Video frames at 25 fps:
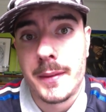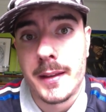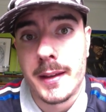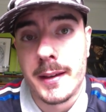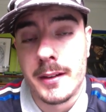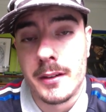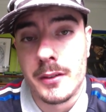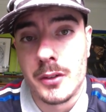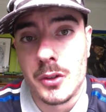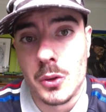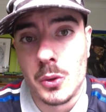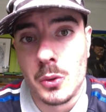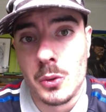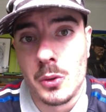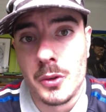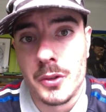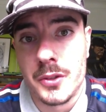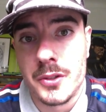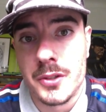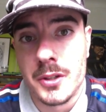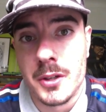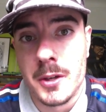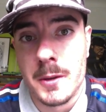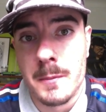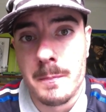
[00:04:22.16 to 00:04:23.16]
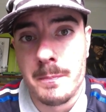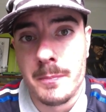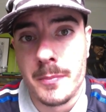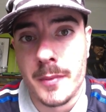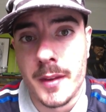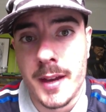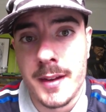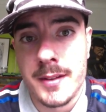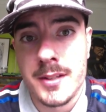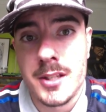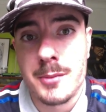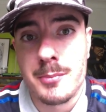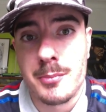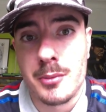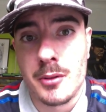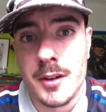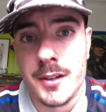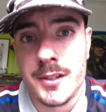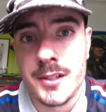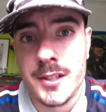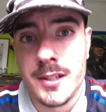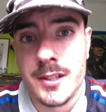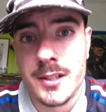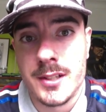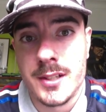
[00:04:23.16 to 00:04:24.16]
and of course, um,
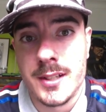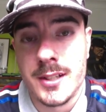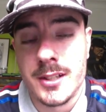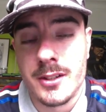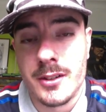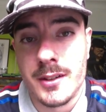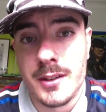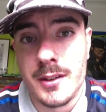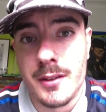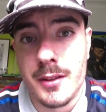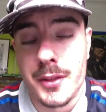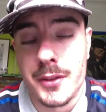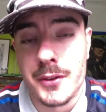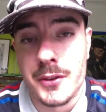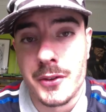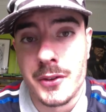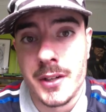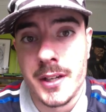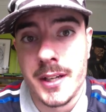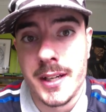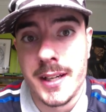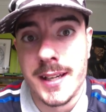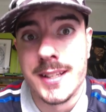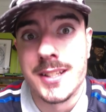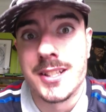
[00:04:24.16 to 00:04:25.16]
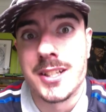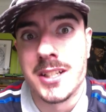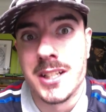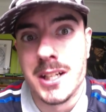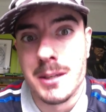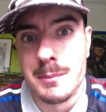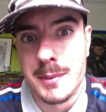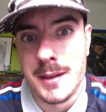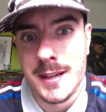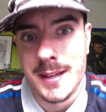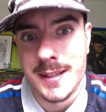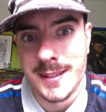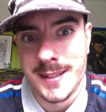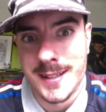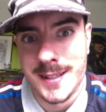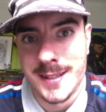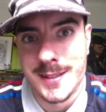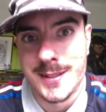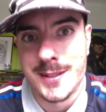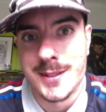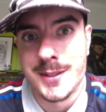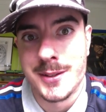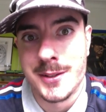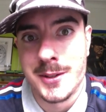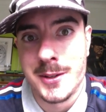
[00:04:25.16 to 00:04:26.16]
Enterprise 1993 is going to be in there
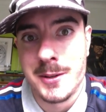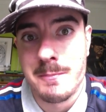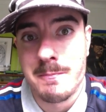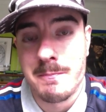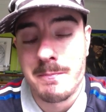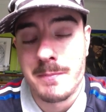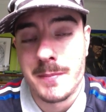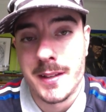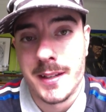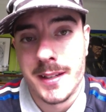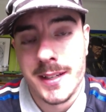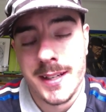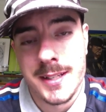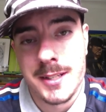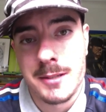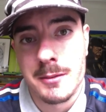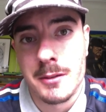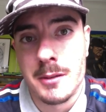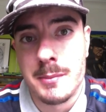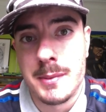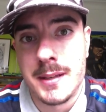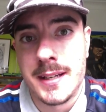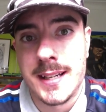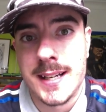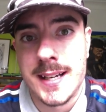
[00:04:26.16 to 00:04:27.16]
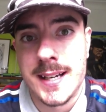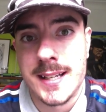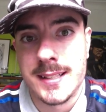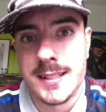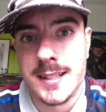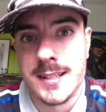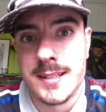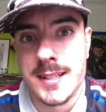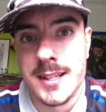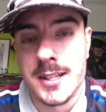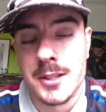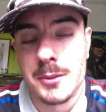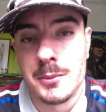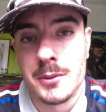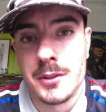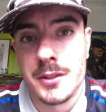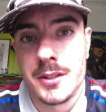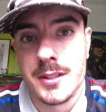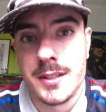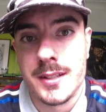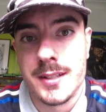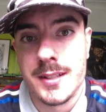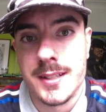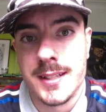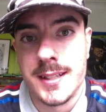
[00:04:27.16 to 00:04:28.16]
too. He's going to be cast as Edward
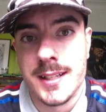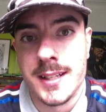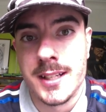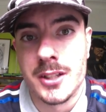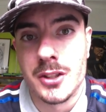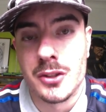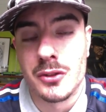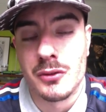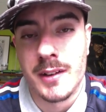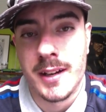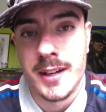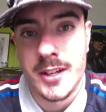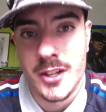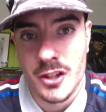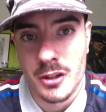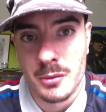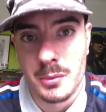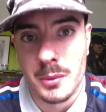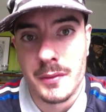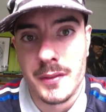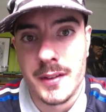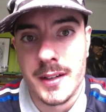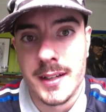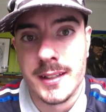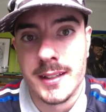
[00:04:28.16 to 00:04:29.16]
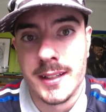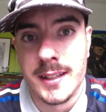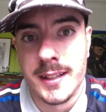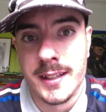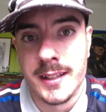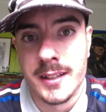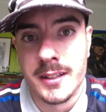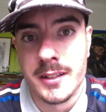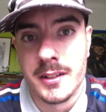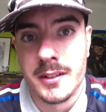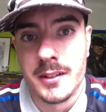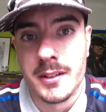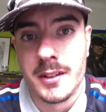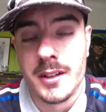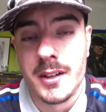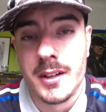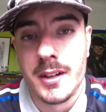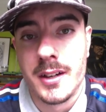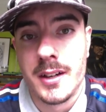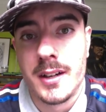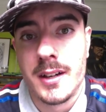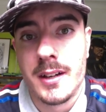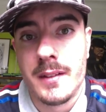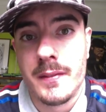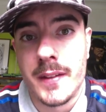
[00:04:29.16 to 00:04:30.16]
since he did a grand job of it in the uh,
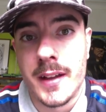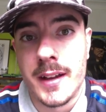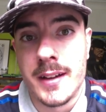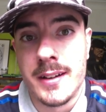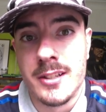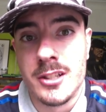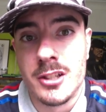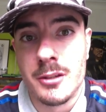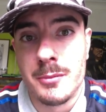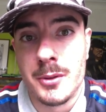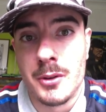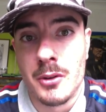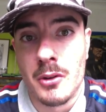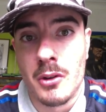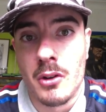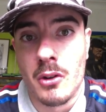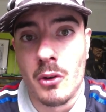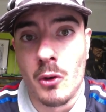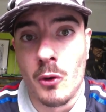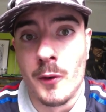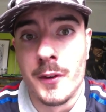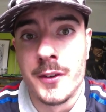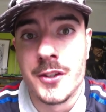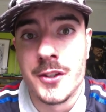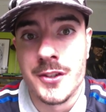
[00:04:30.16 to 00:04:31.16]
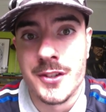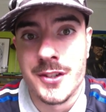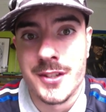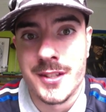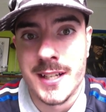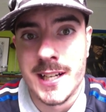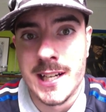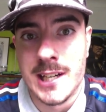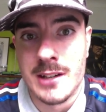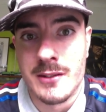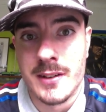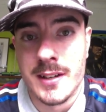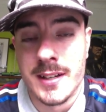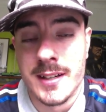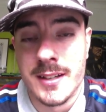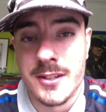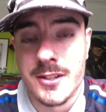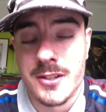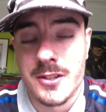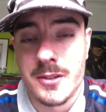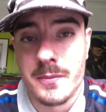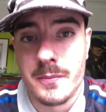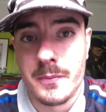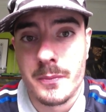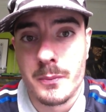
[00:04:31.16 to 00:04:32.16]
NWR Origin
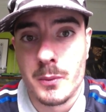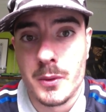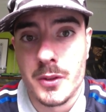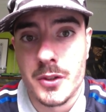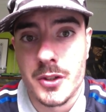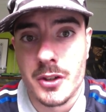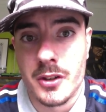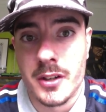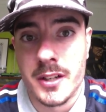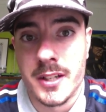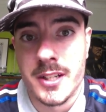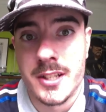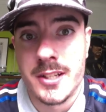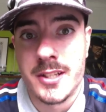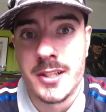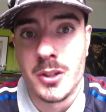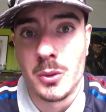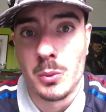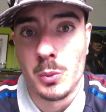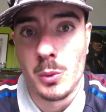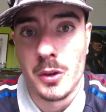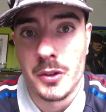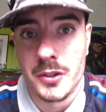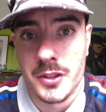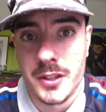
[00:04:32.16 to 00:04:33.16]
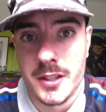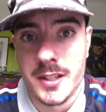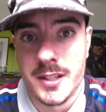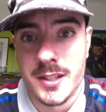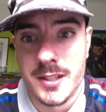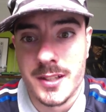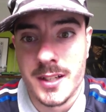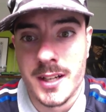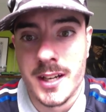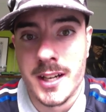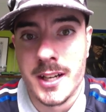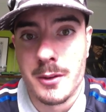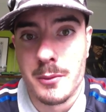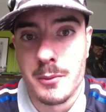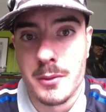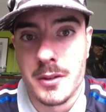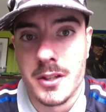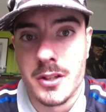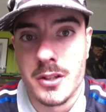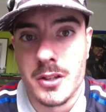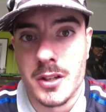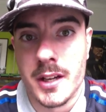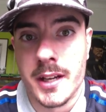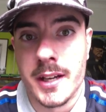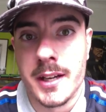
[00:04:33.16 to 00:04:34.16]
series, which I still watch this day, which
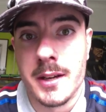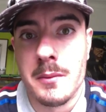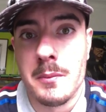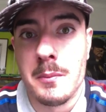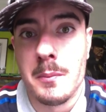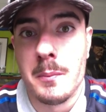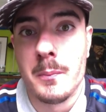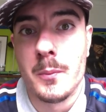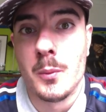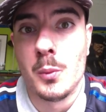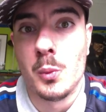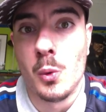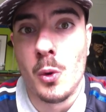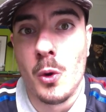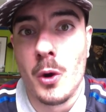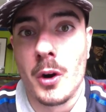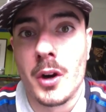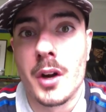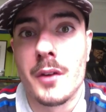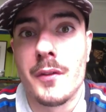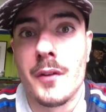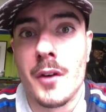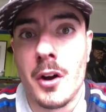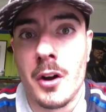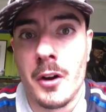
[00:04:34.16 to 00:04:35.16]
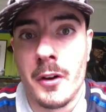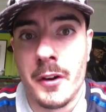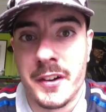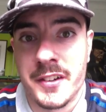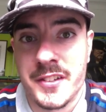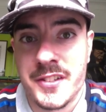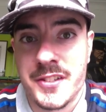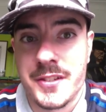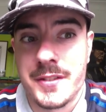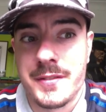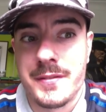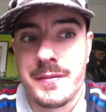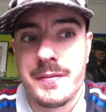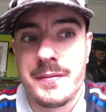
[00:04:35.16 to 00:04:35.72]
is a work of art.